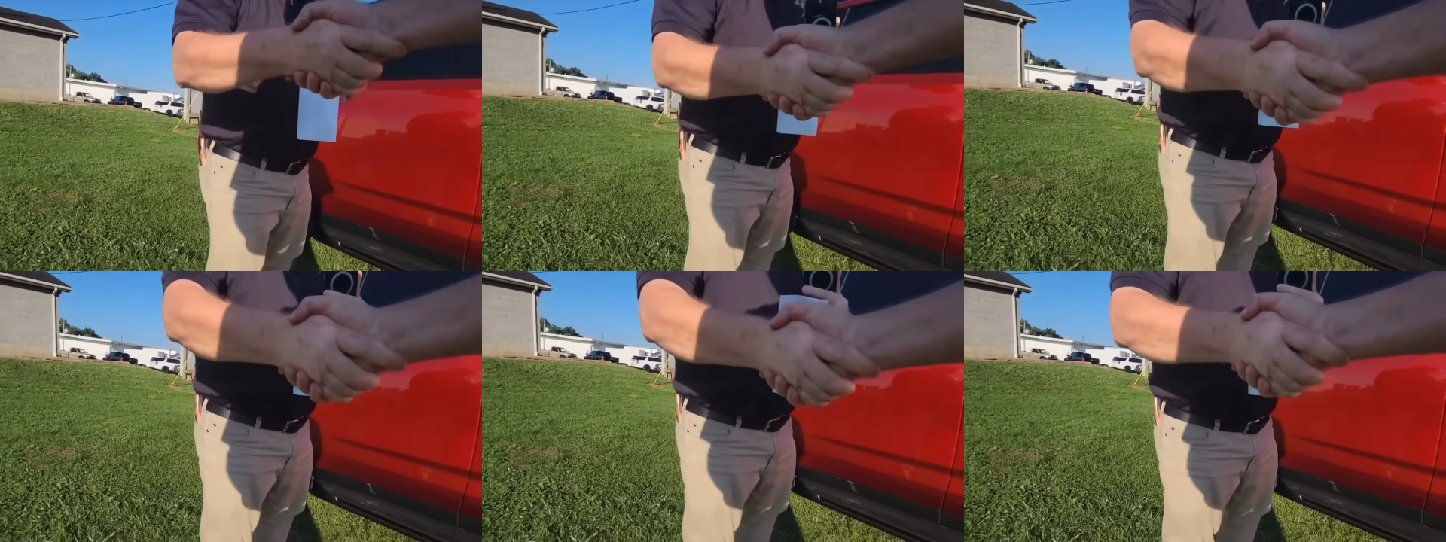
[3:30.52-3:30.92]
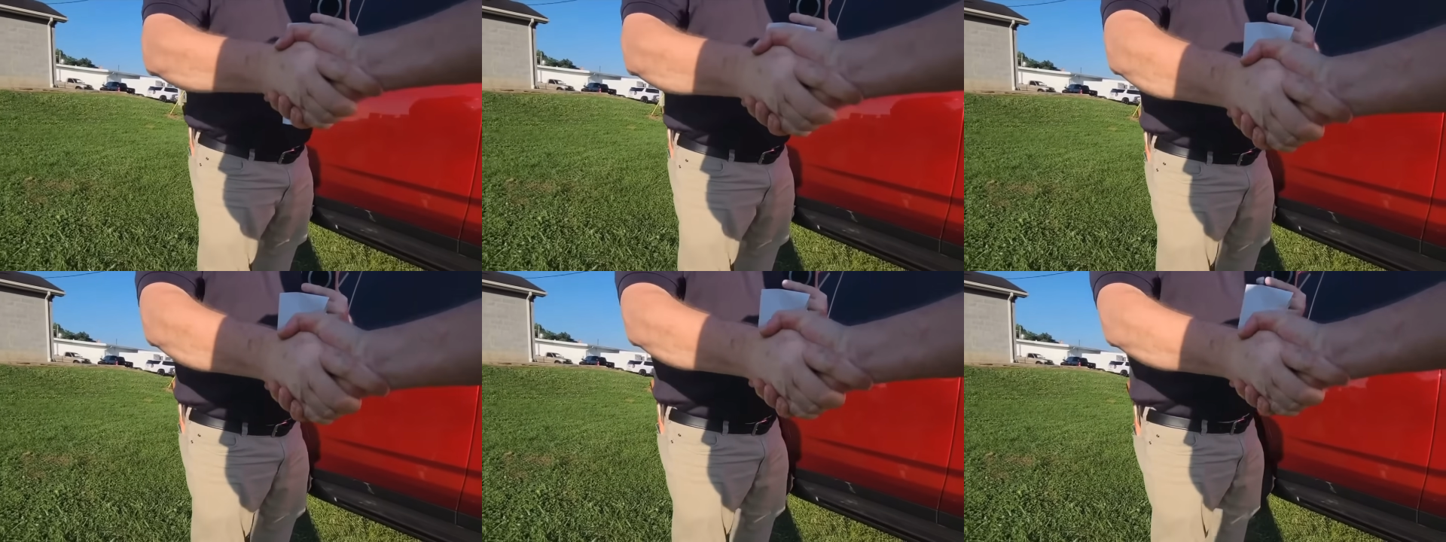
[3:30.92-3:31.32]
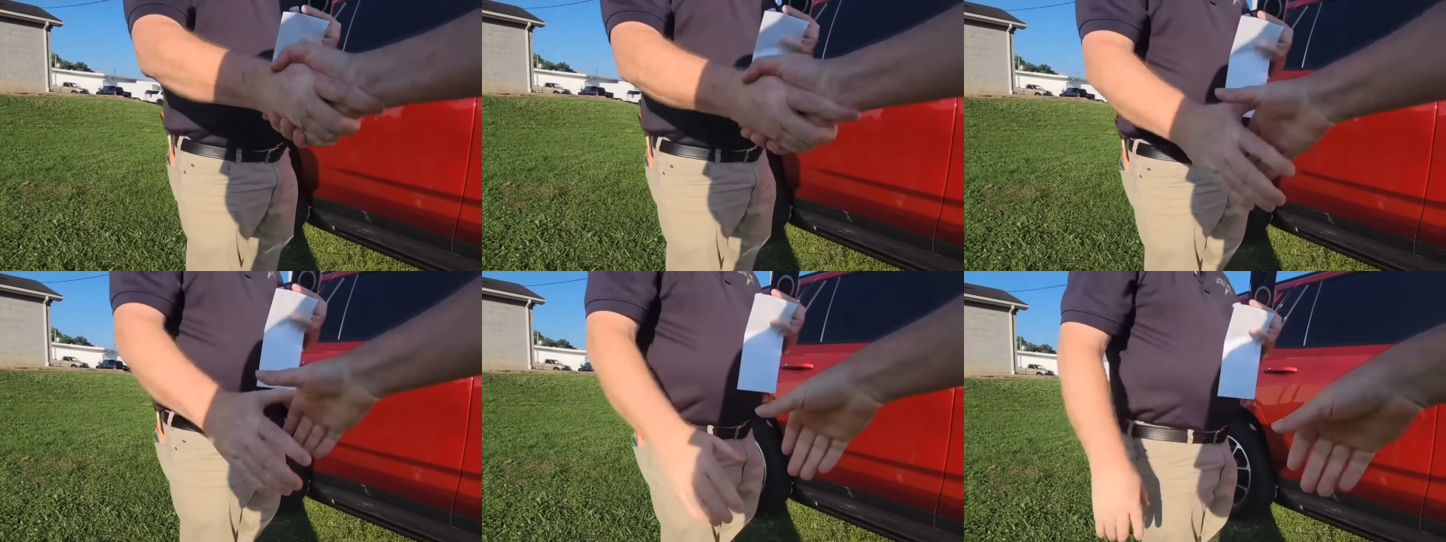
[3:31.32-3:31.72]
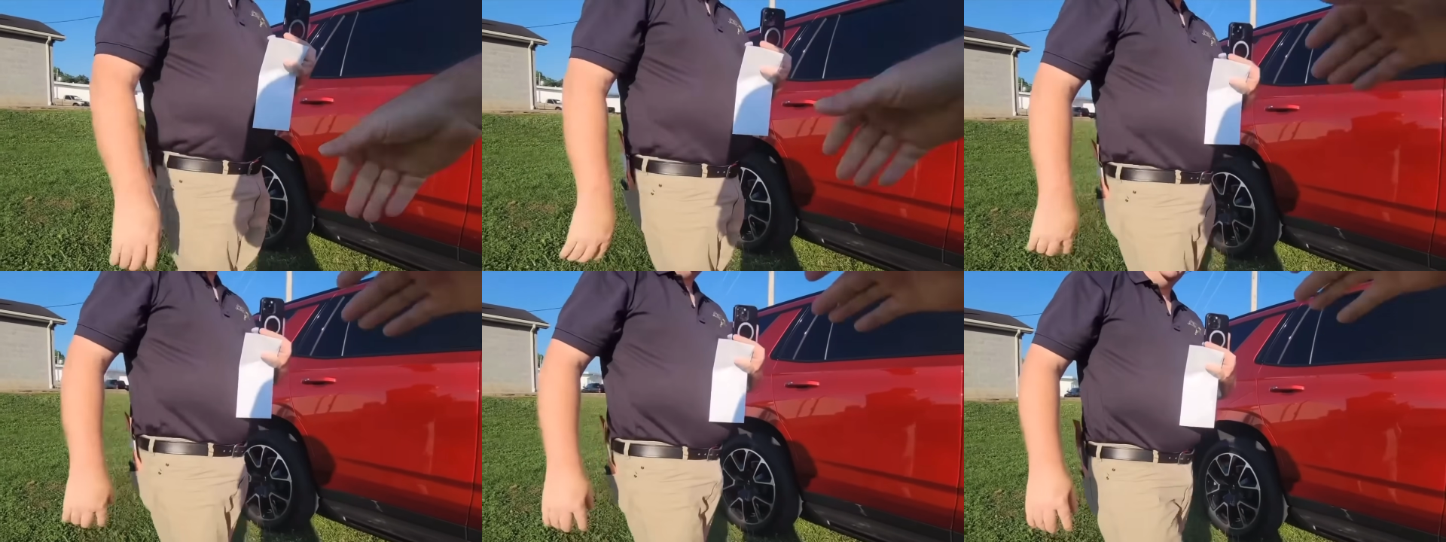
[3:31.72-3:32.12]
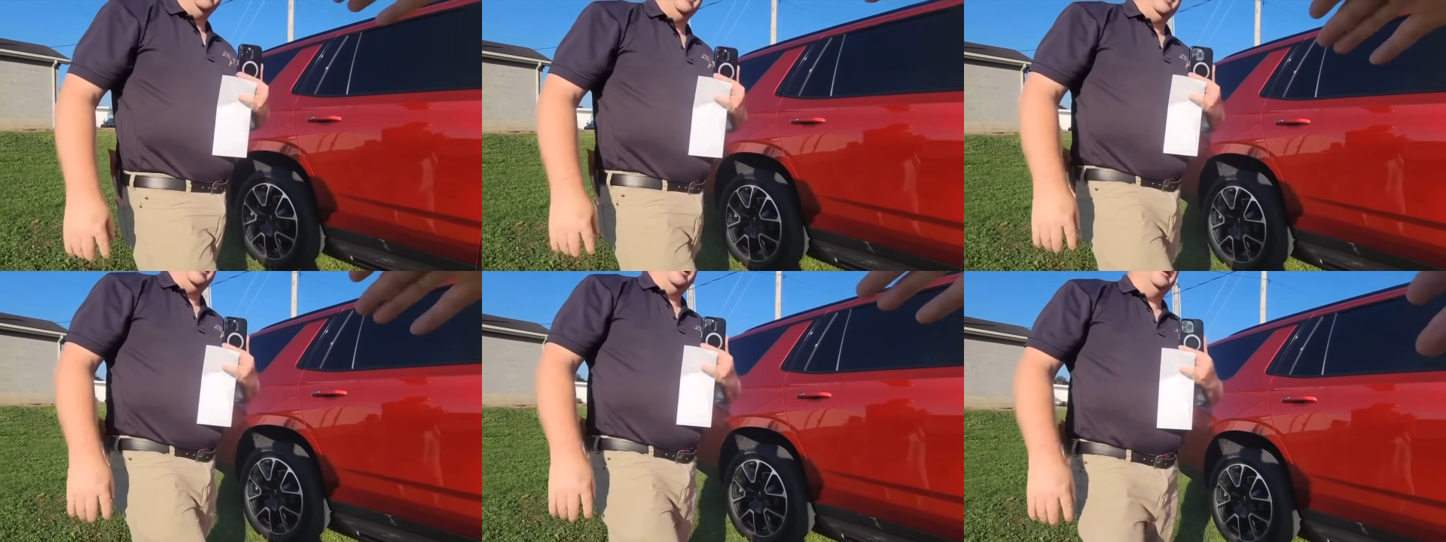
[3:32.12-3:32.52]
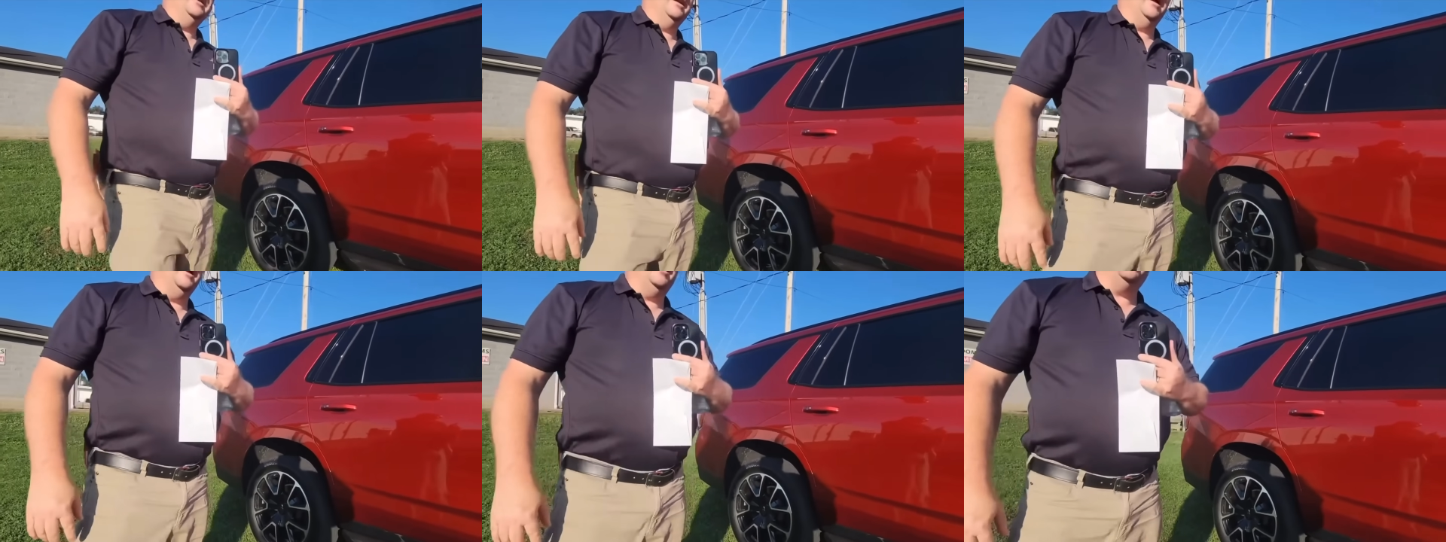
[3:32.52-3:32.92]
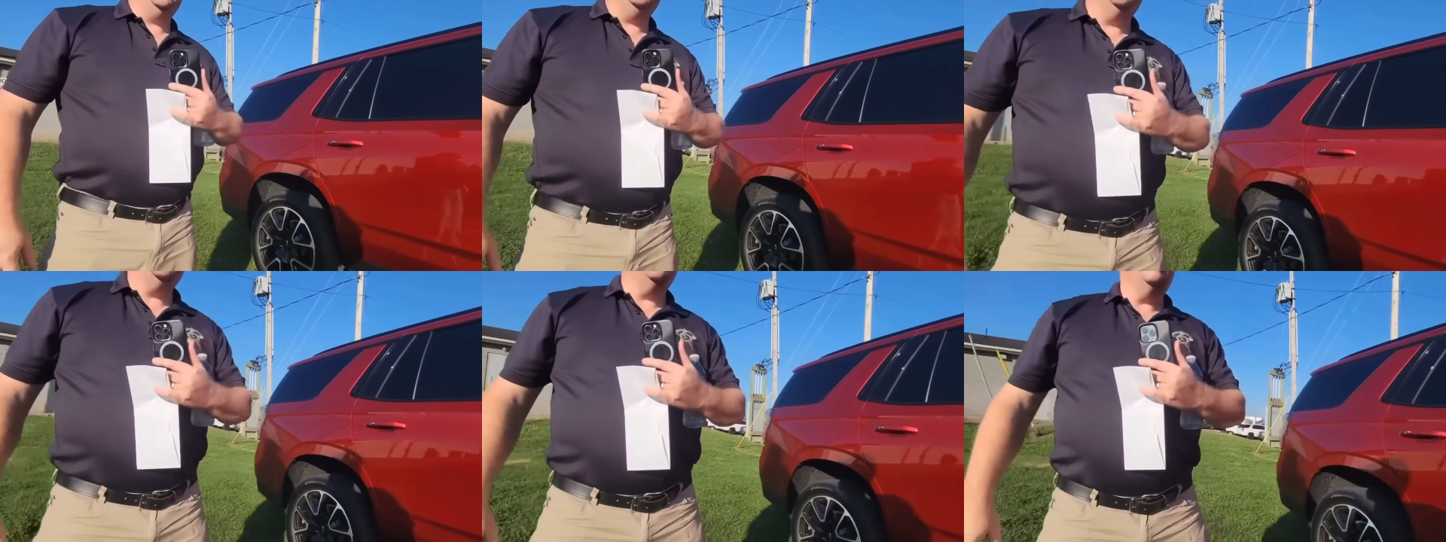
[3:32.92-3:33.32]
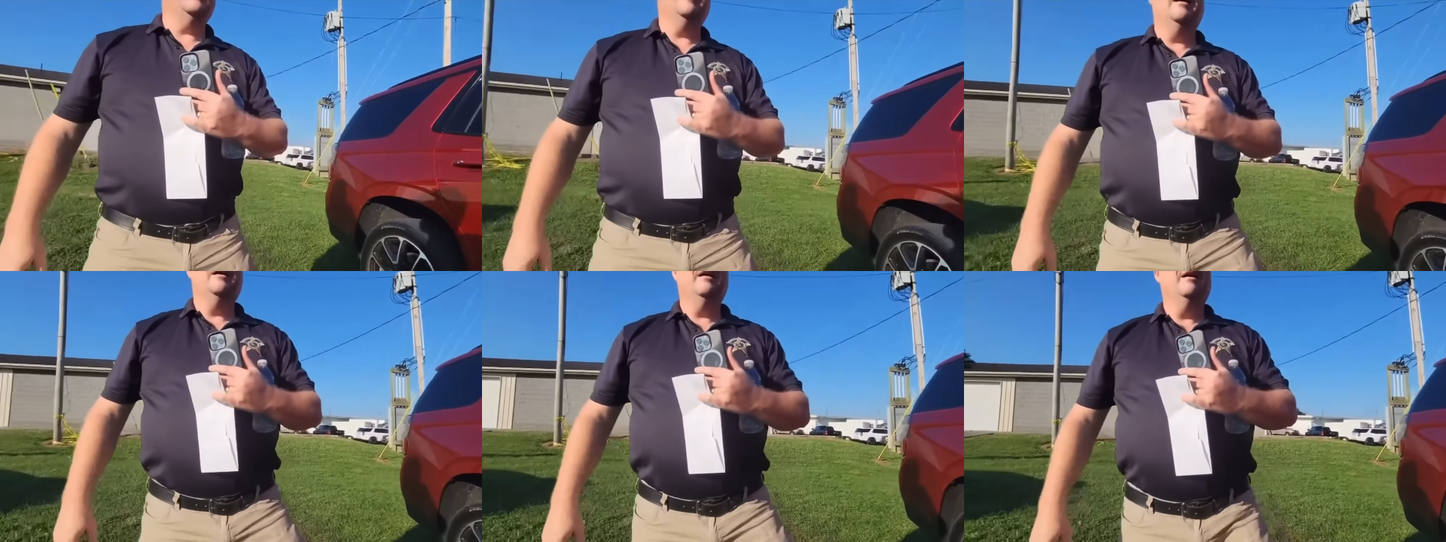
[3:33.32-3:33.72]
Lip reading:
Nobody's mouth can be seen.